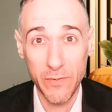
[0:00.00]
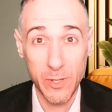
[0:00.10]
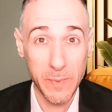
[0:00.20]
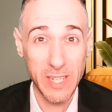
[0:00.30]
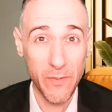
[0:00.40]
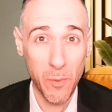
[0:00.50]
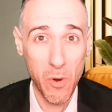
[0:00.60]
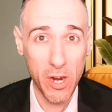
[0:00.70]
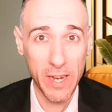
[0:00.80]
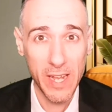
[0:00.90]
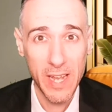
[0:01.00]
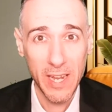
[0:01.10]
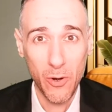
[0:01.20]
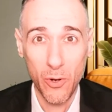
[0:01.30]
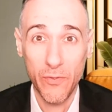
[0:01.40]
of a specific market
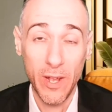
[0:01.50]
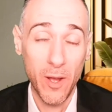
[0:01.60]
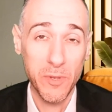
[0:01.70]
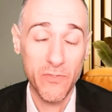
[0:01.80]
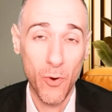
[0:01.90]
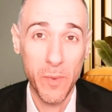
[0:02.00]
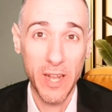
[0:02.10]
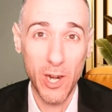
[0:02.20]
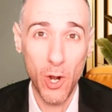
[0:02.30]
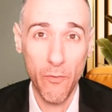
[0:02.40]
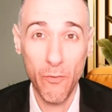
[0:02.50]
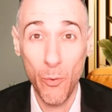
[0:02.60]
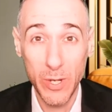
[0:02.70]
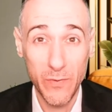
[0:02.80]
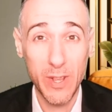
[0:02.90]
in order to help us formulate an overview,
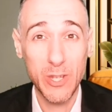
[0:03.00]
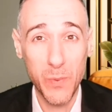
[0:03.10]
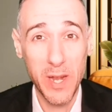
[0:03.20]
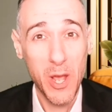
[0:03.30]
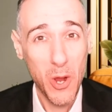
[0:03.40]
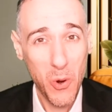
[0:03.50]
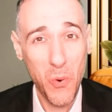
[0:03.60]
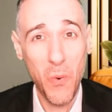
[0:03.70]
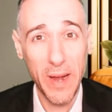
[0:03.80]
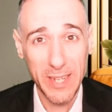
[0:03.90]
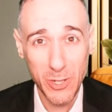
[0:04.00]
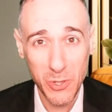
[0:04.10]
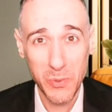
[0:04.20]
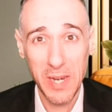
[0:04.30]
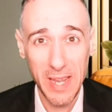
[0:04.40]
which for this one, quite
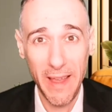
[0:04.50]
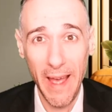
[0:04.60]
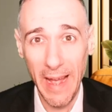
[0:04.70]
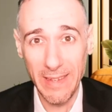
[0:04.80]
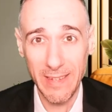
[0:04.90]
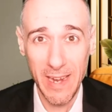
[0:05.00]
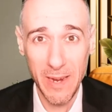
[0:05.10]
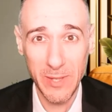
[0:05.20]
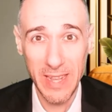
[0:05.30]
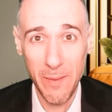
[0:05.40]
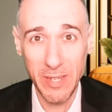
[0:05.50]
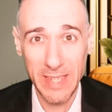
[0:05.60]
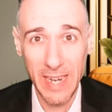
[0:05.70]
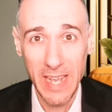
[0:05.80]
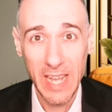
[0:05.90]
tricky at times. And that means
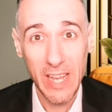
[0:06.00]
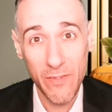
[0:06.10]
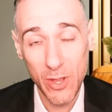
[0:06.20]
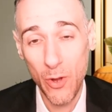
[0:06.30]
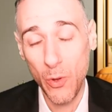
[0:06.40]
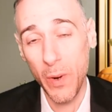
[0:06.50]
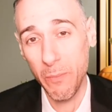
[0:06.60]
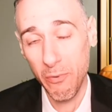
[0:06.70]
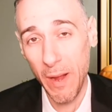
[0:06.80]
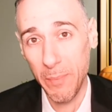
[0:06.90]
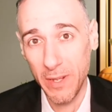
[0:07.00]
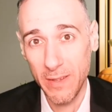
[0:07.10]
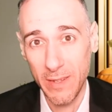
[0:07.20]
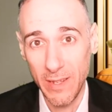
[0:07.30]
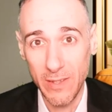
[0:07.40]
that even though you want to prep
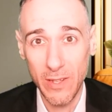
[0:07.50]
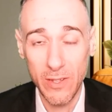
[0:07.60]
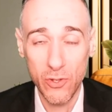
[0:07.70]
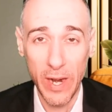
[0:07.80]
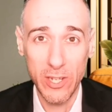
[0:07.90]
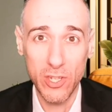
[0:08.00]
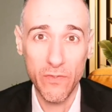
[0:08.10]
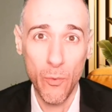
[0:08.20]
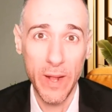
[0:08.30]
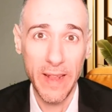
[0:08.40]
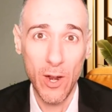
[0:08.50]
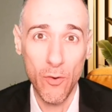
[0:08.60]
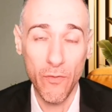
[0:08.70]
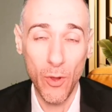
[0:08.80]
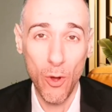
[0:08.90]
the strategies for when that
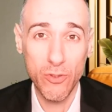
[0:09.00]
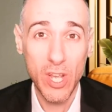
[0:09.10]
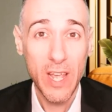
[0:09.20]
overview holds,